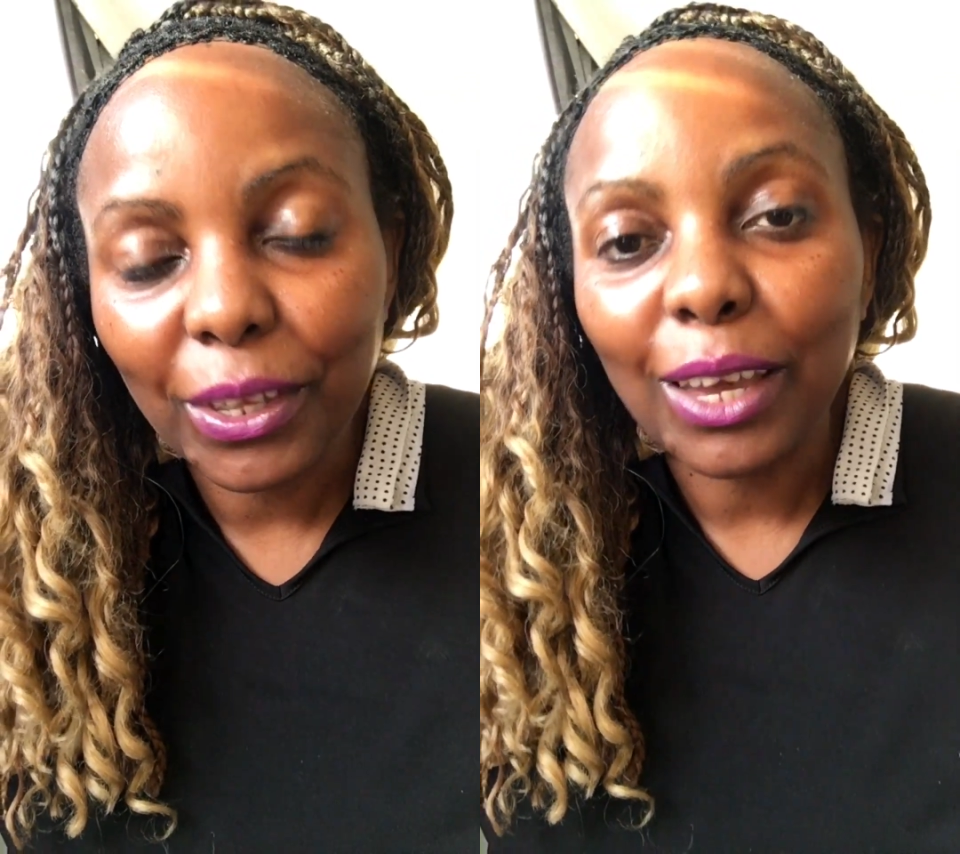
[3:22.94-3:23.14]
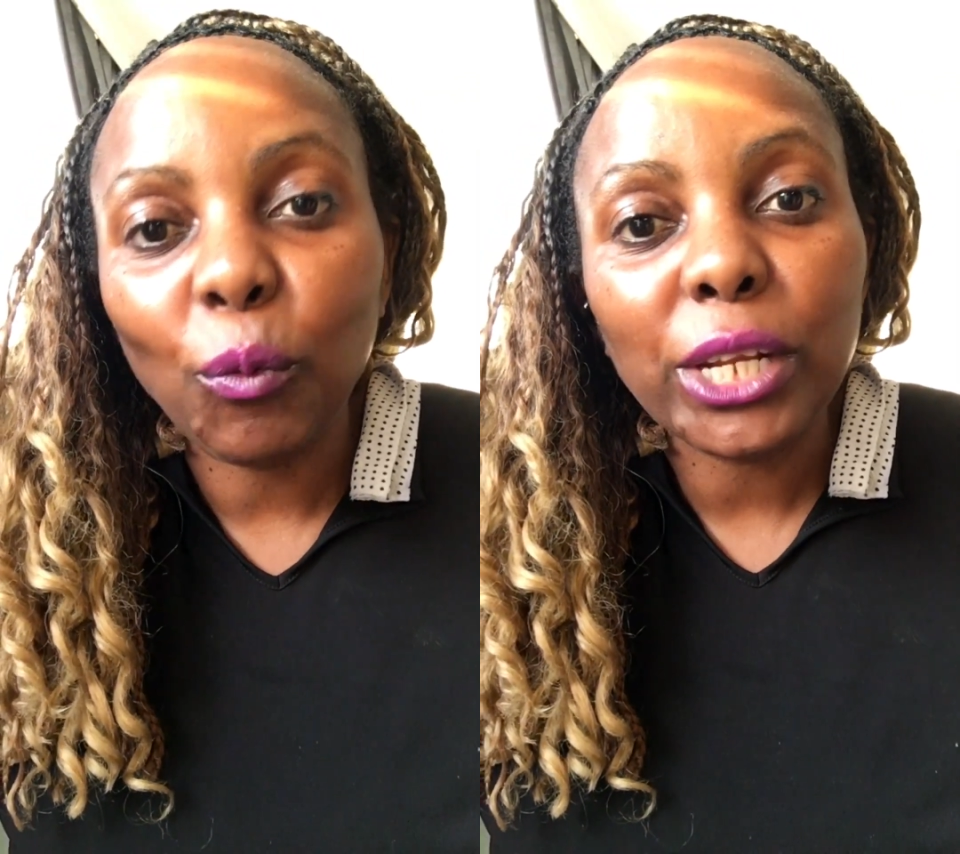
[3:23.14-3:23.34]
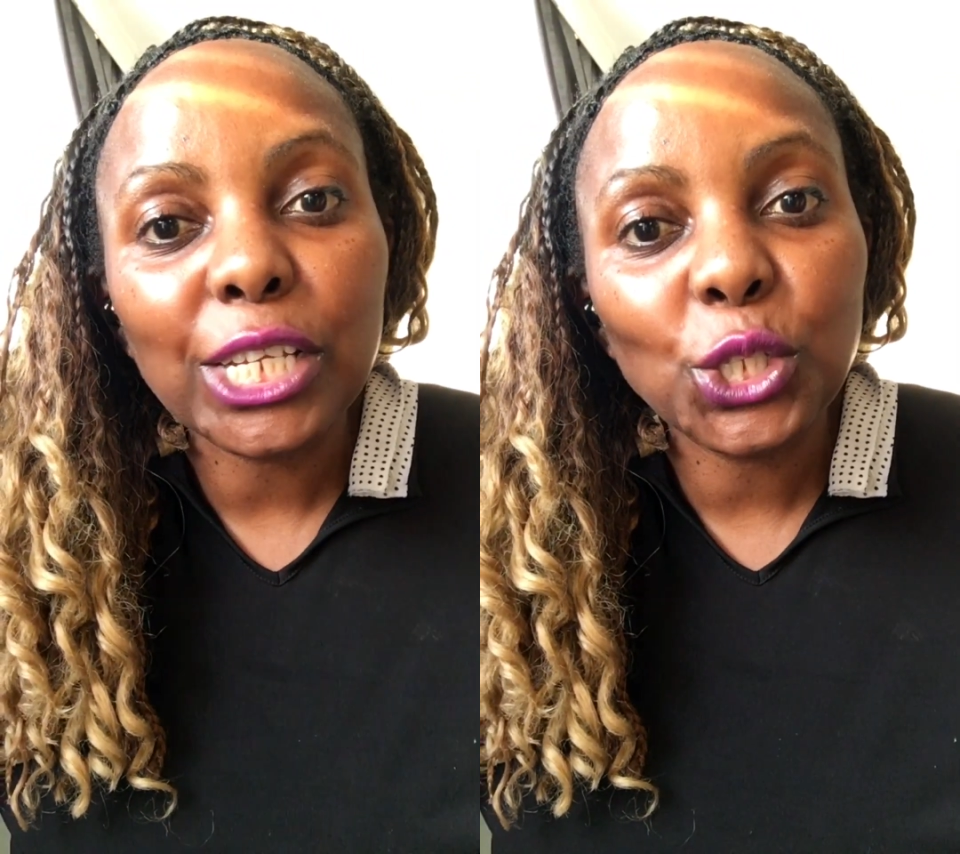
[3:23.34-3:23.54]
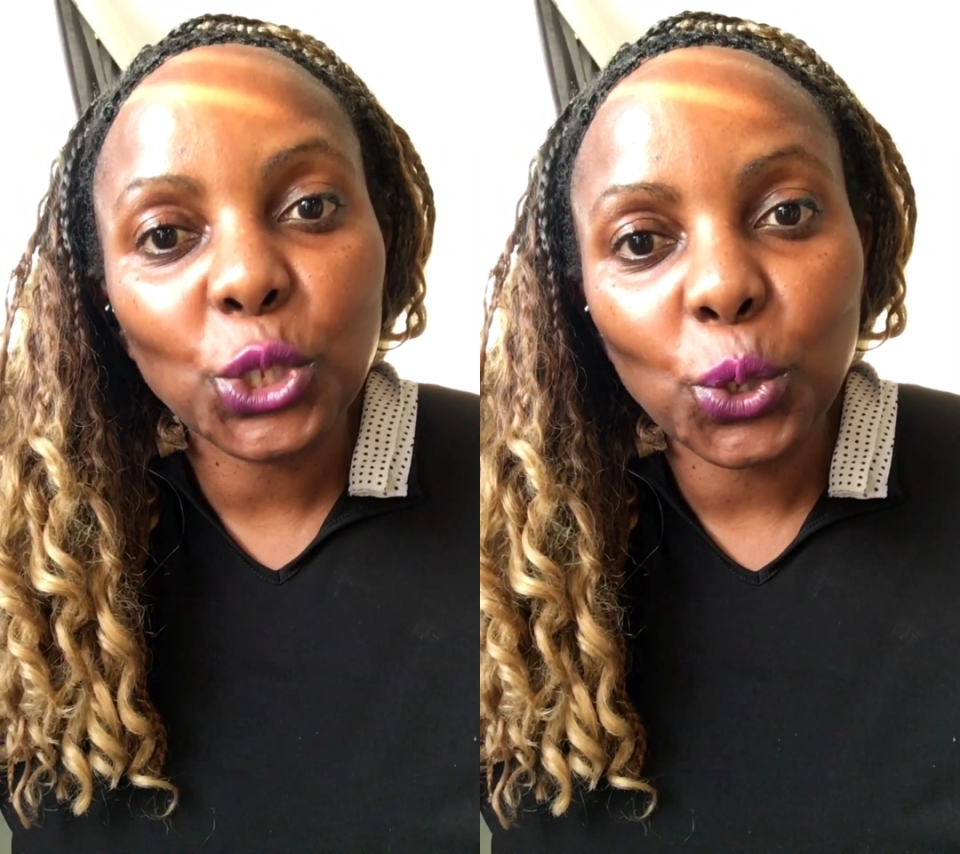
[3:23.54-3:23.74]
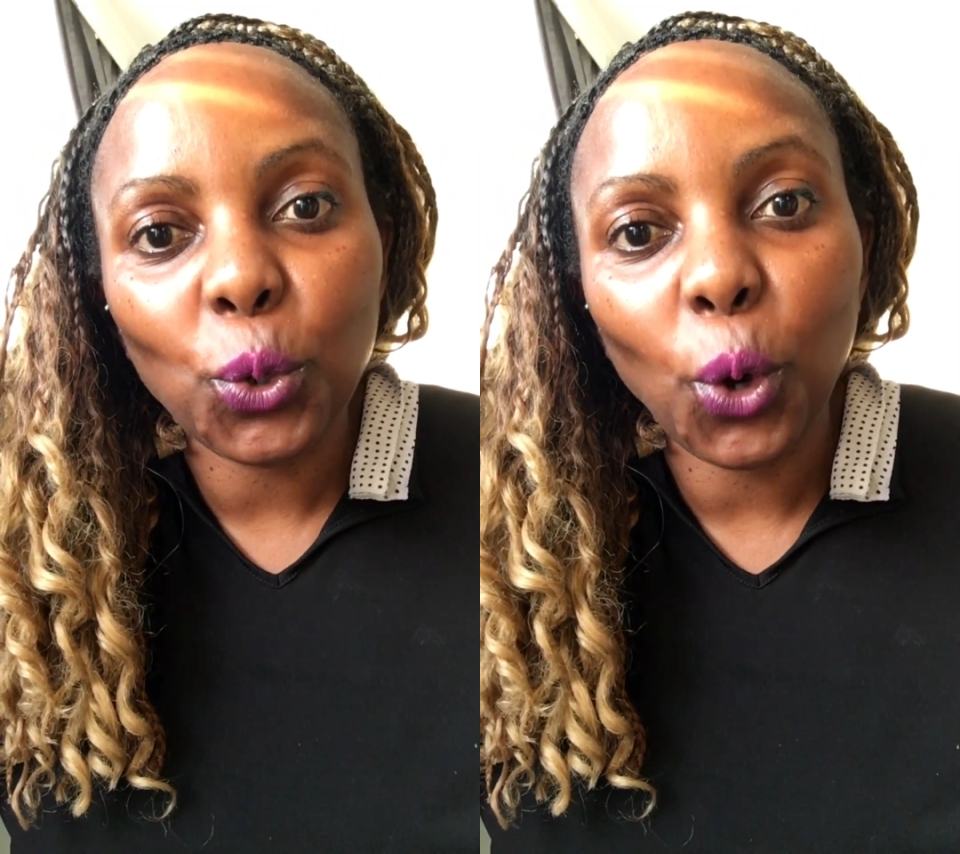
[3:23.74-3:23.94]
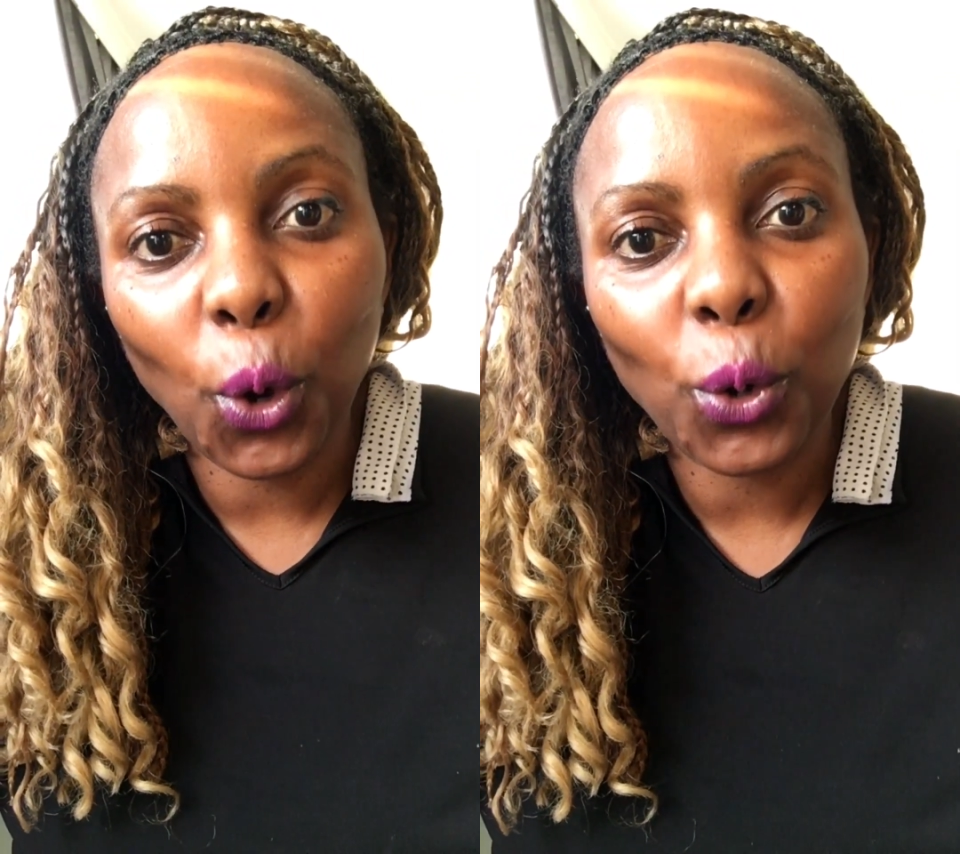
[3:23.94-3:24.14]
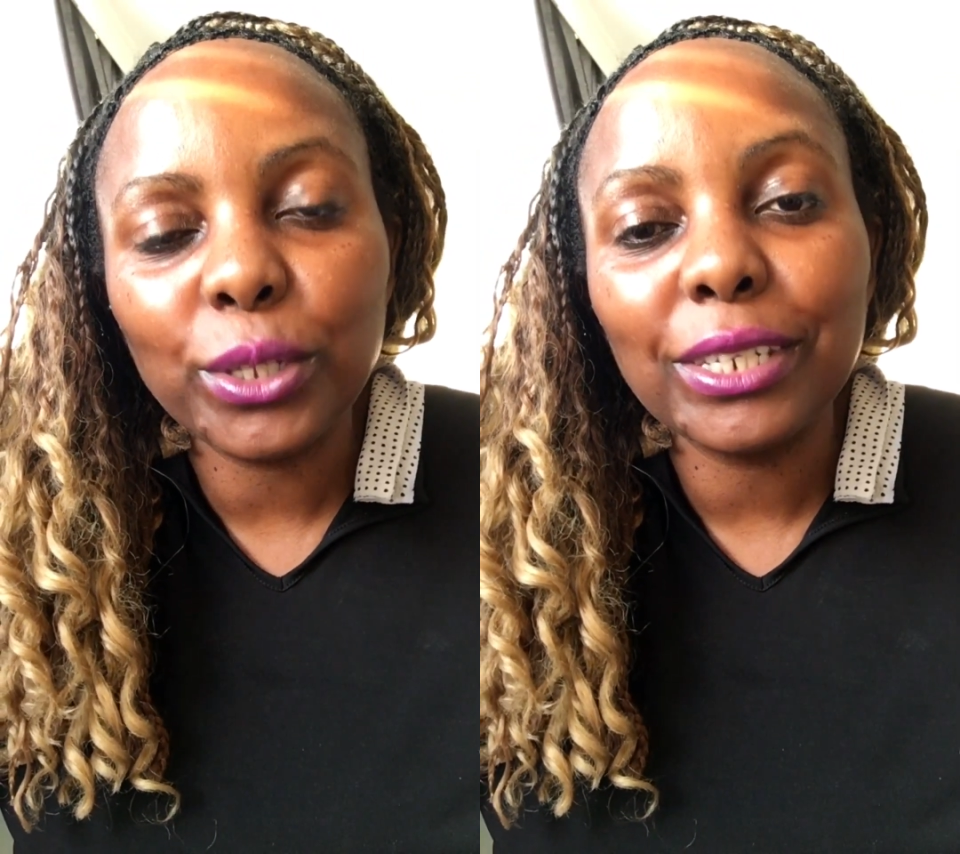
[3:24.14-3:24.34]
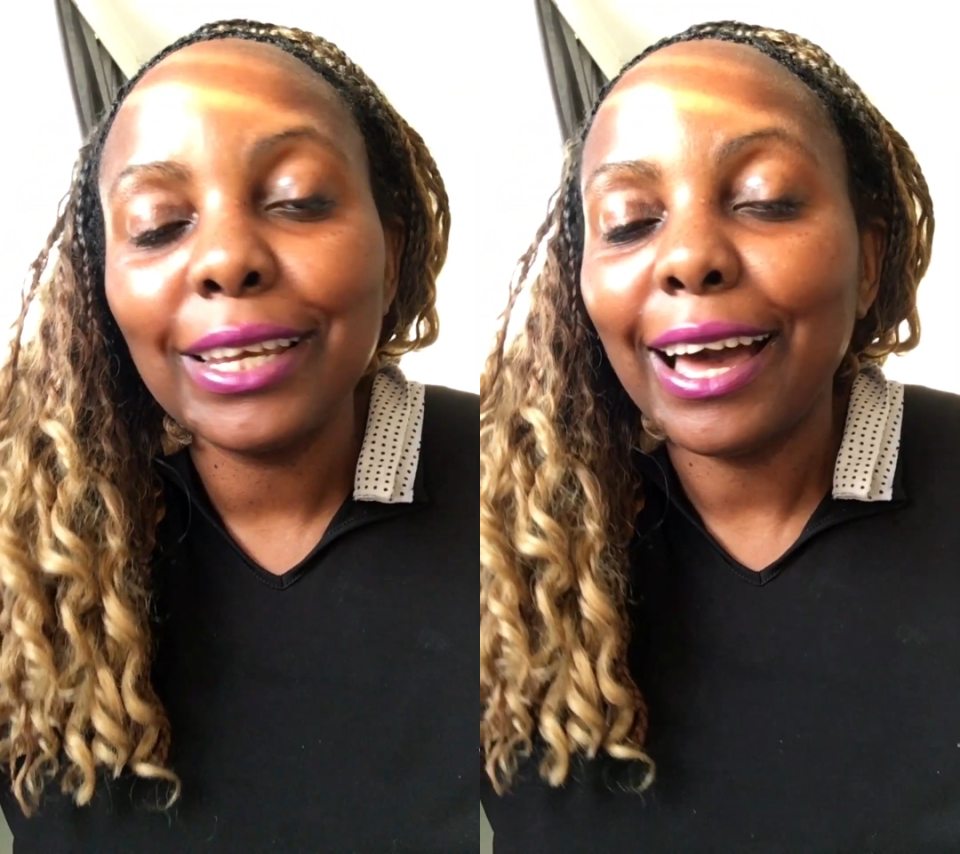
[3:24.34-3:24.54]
When it's too hot,